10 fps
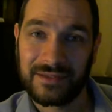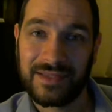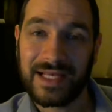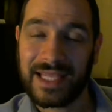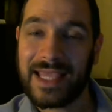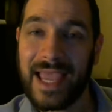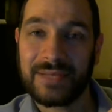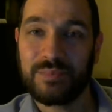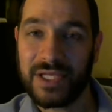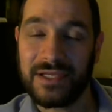That it
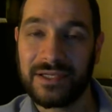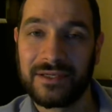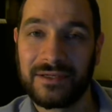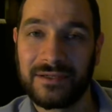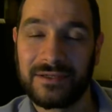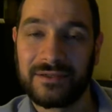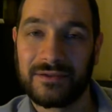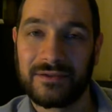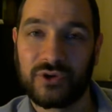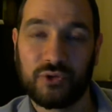can't be
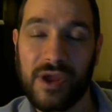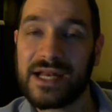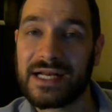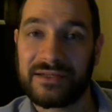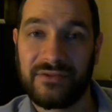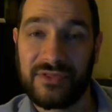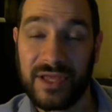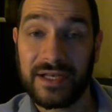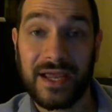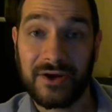created out of
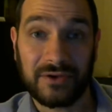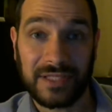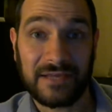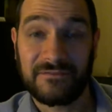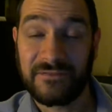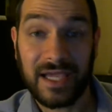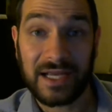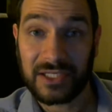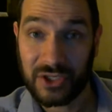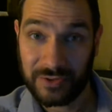thin air like
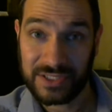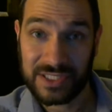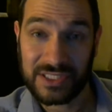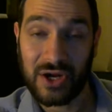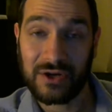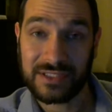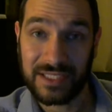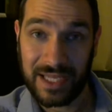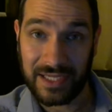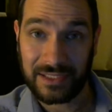fiat currencies are
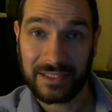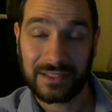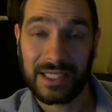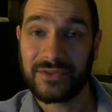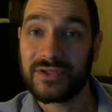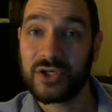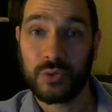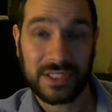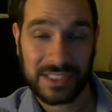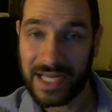today, like the
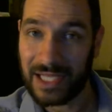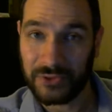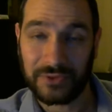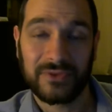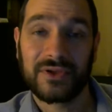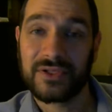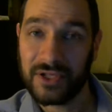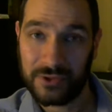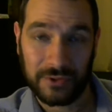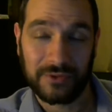US dollar, the
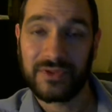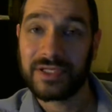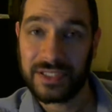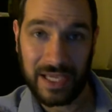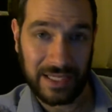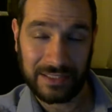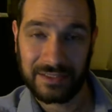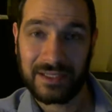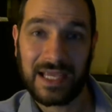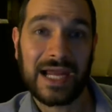euro, the yen,
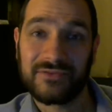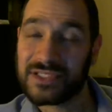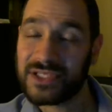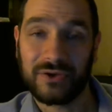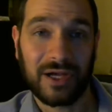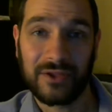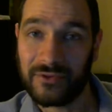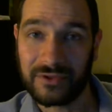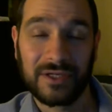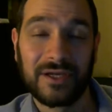every single
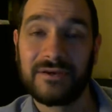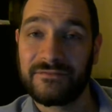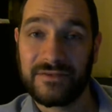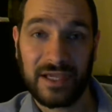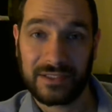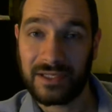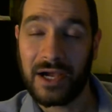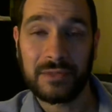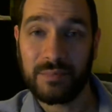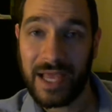other fiat,
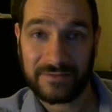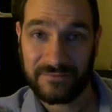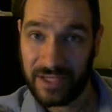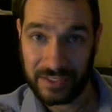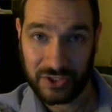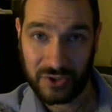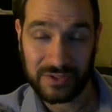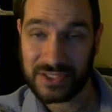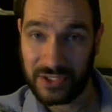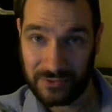unbacked fiat
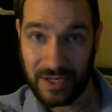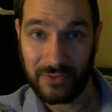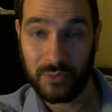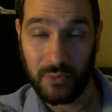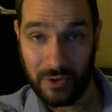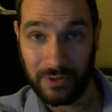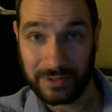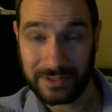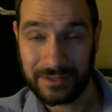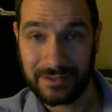currency around the
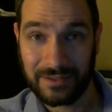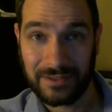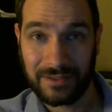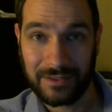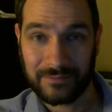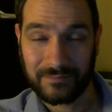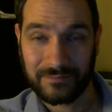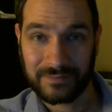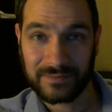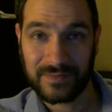world.
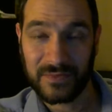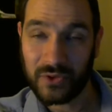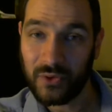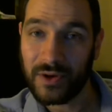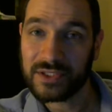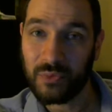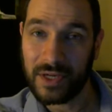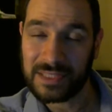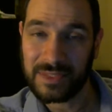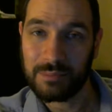They're going to
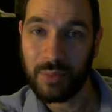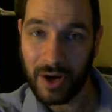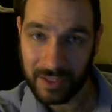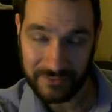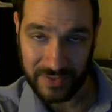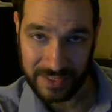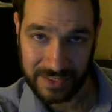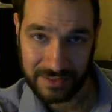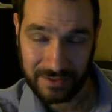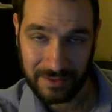want to be a part of
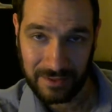this.